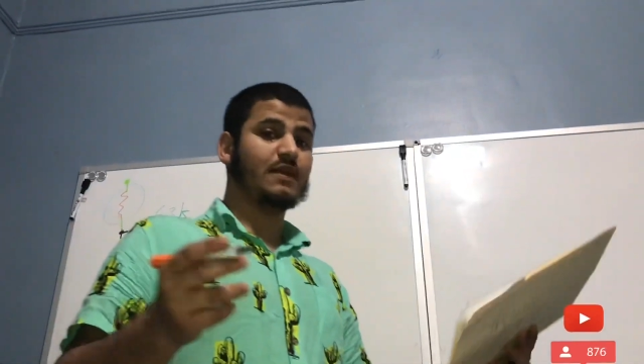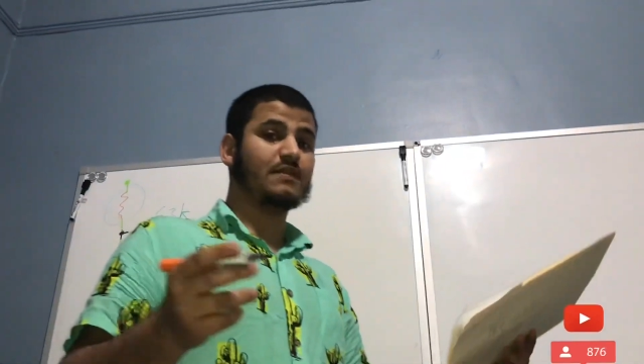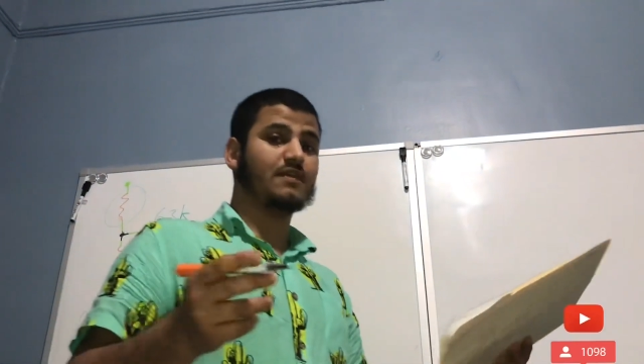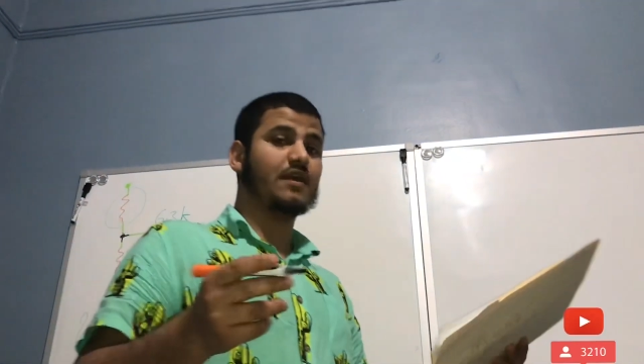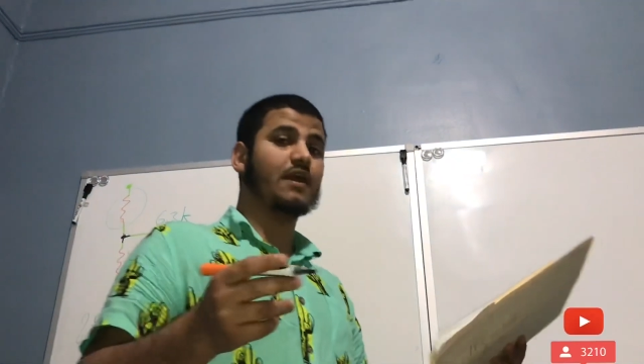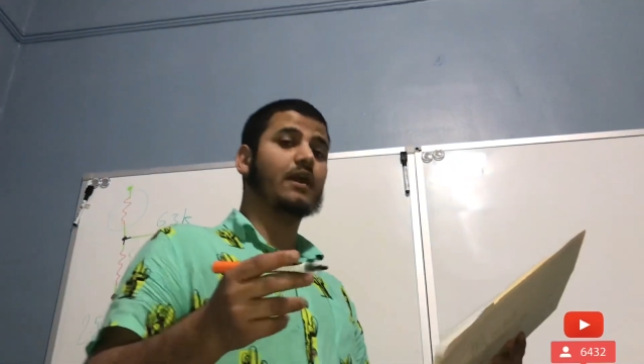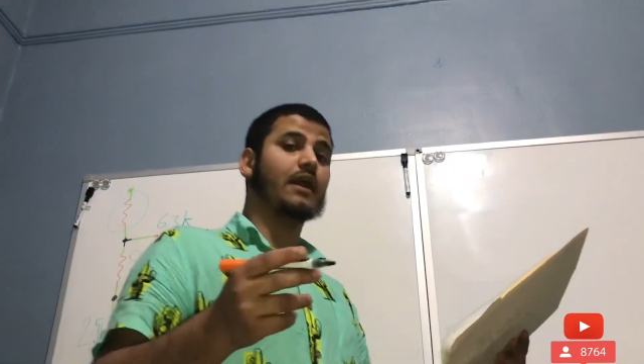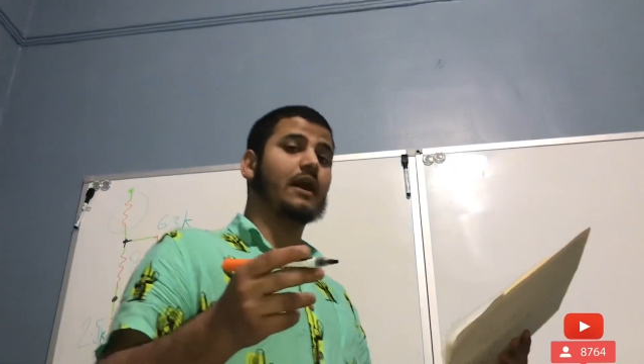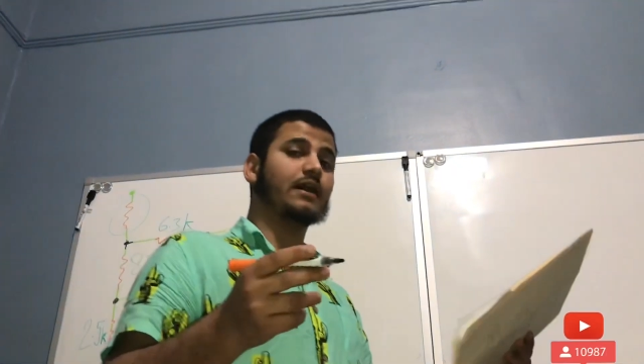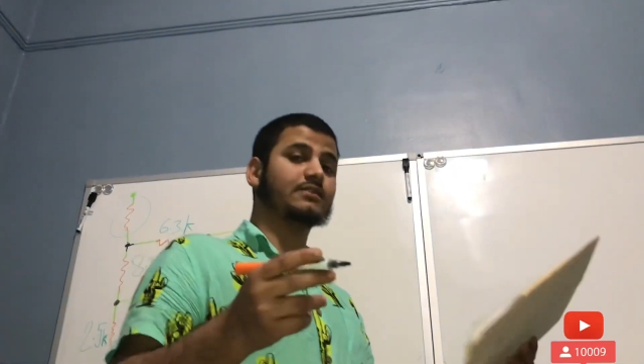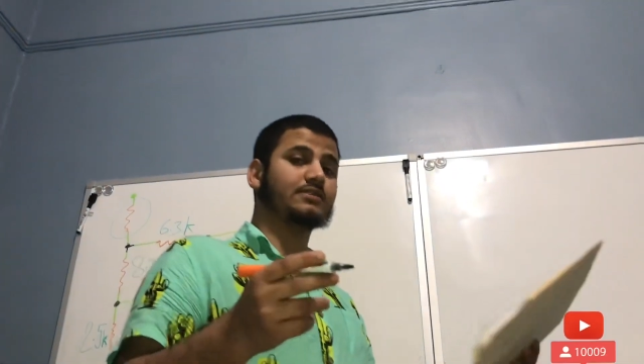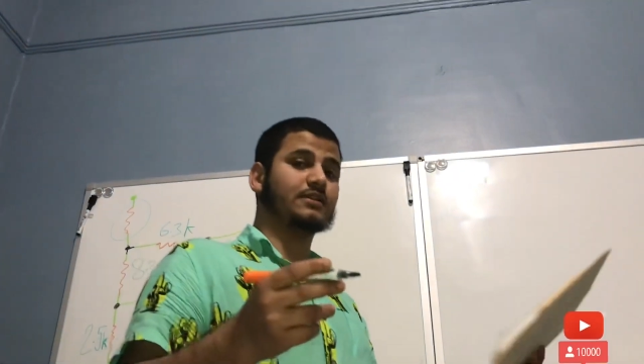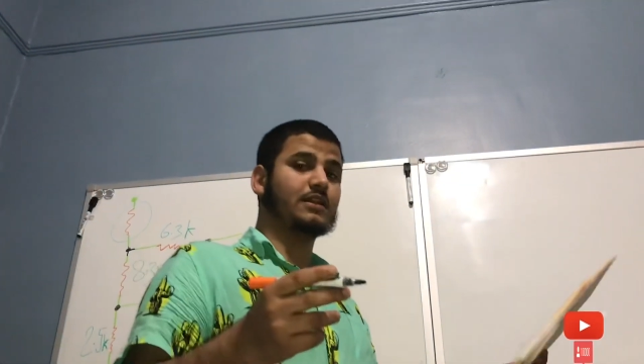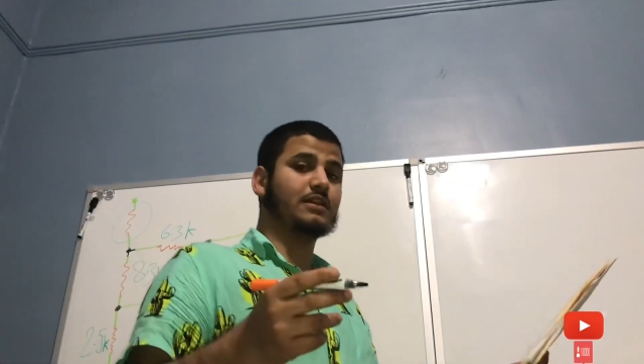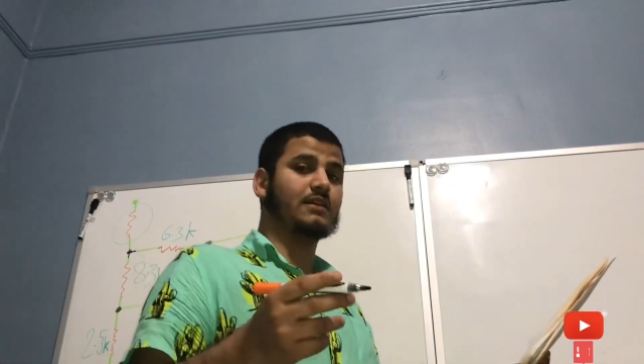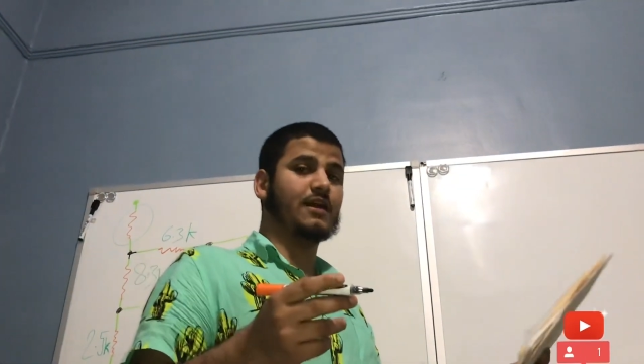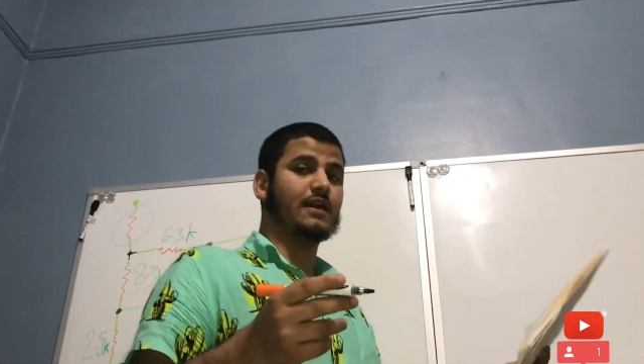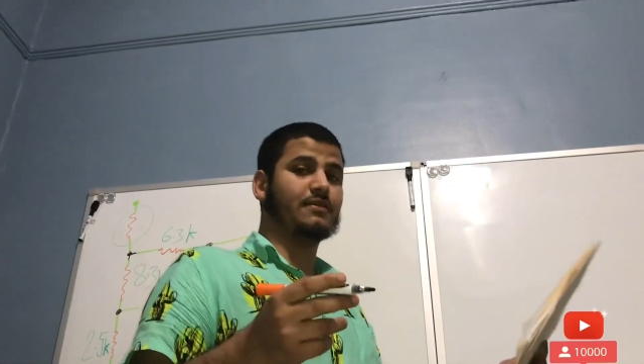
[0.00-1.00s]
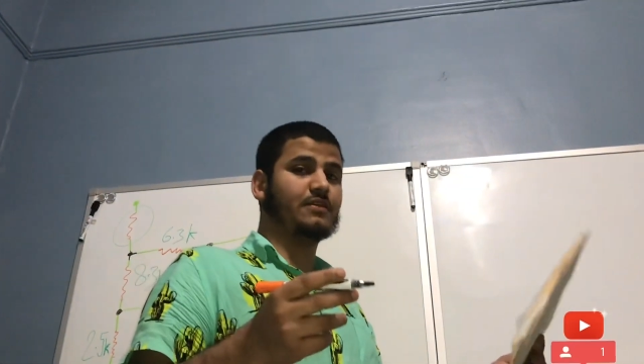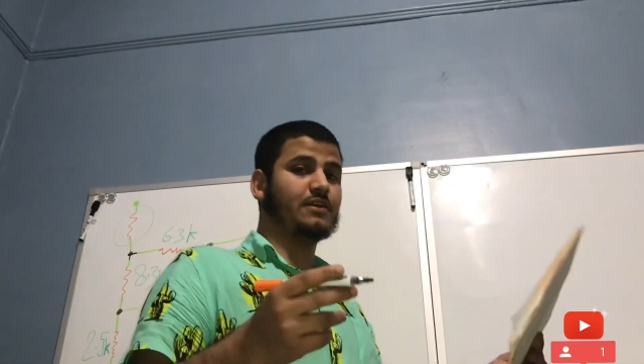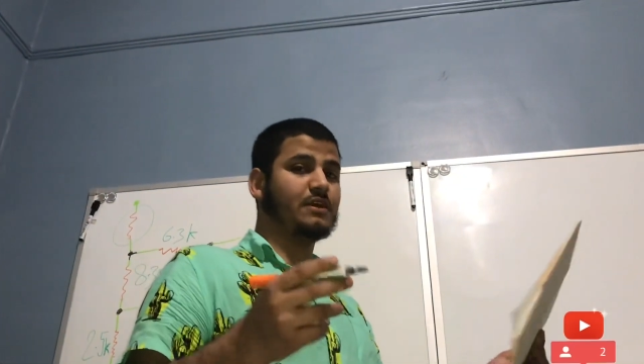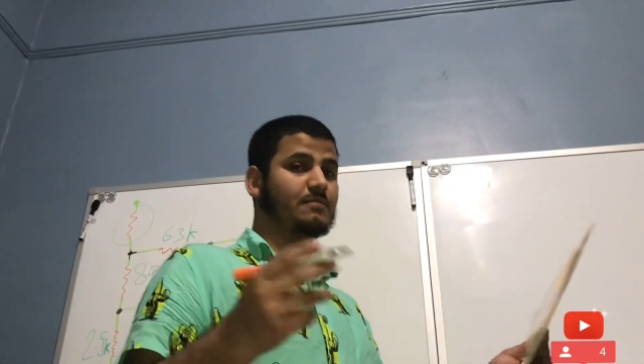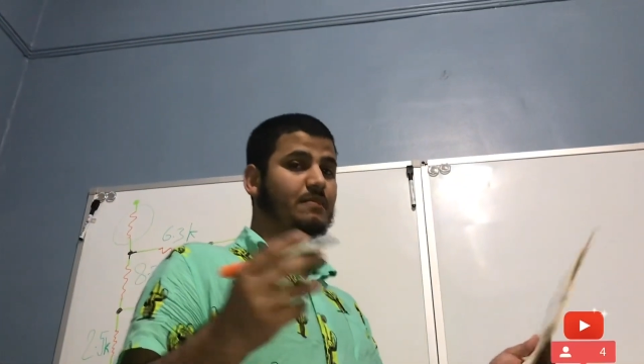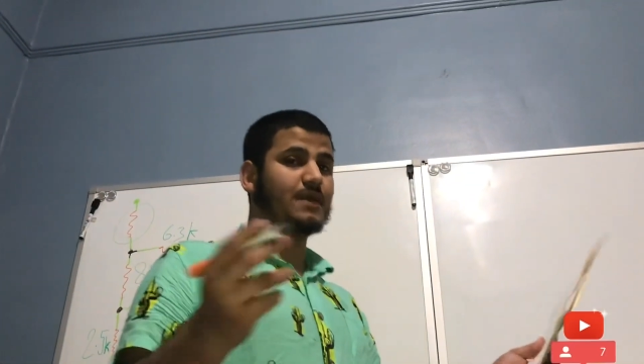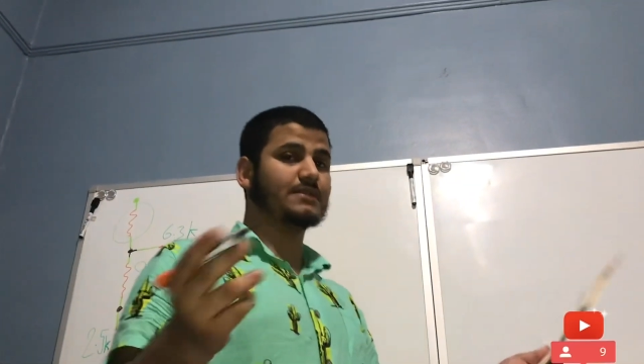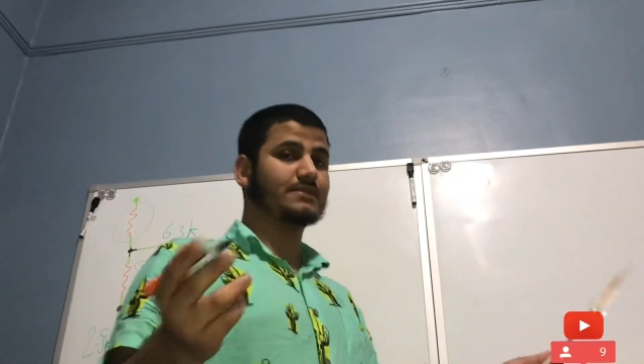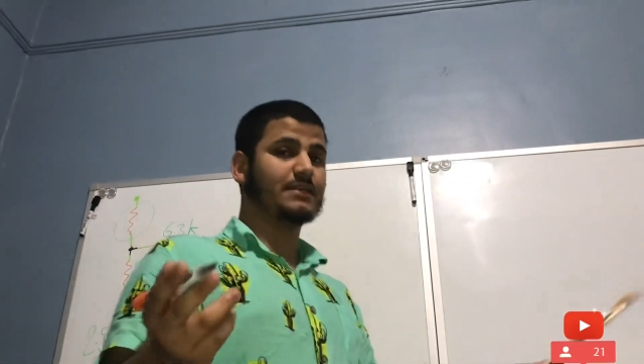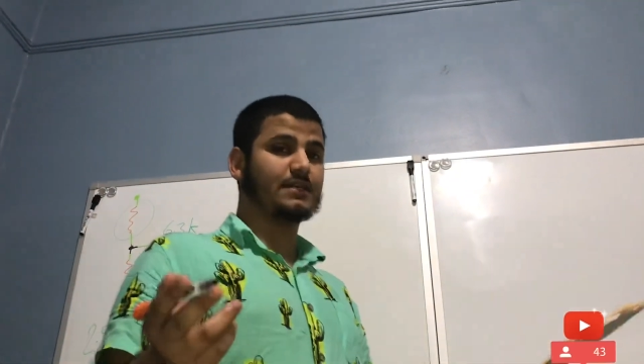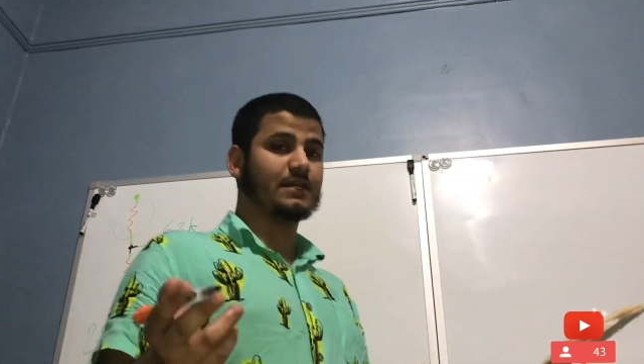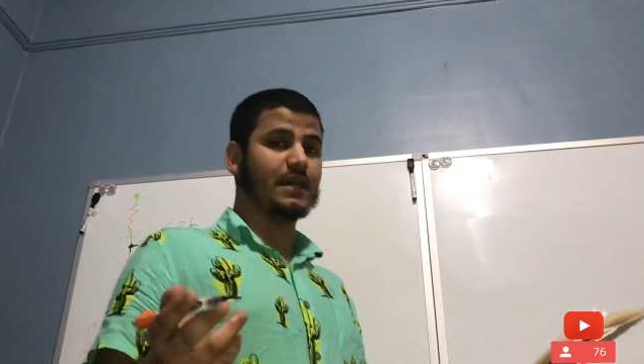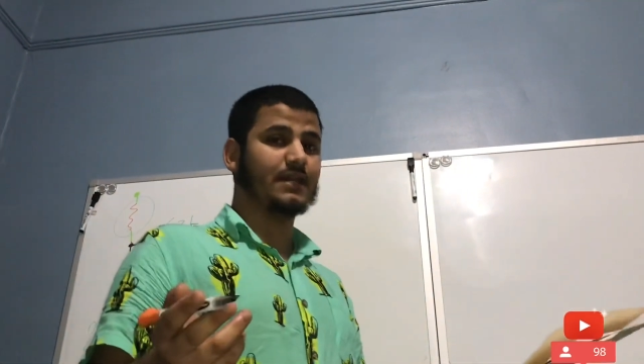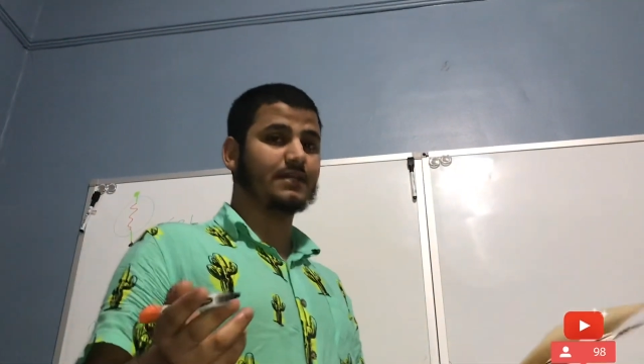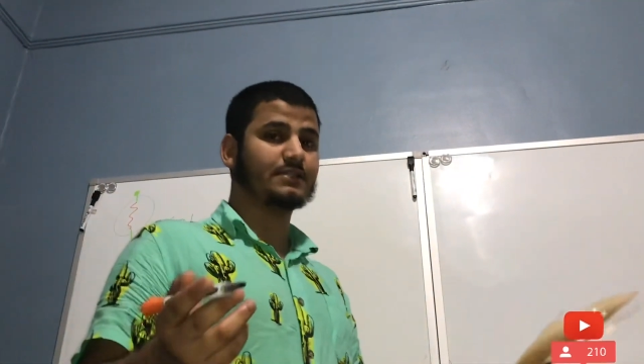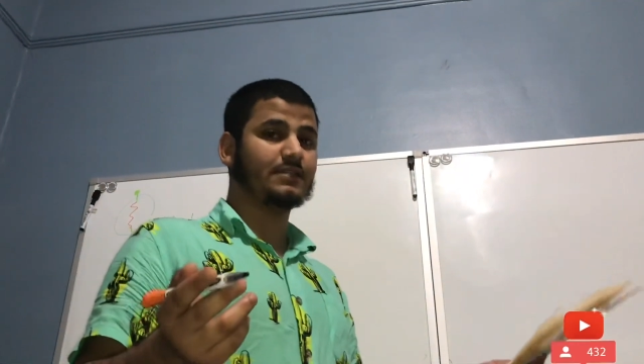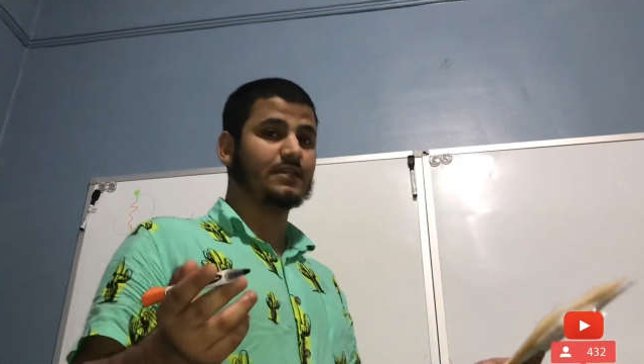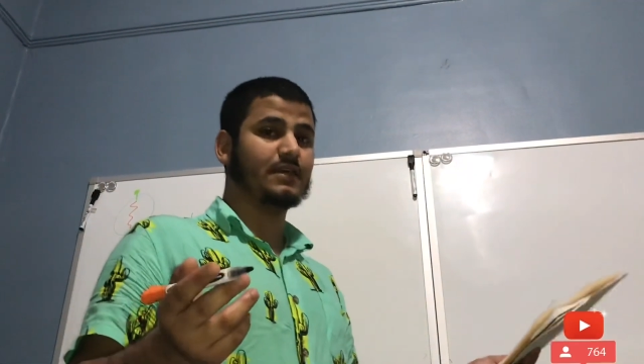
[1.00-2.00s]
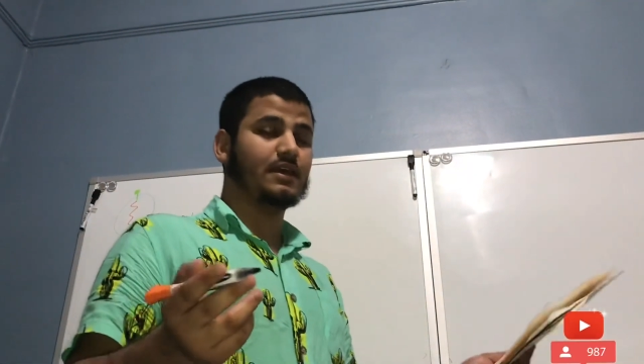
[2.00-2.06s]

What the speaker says: the three basic gates.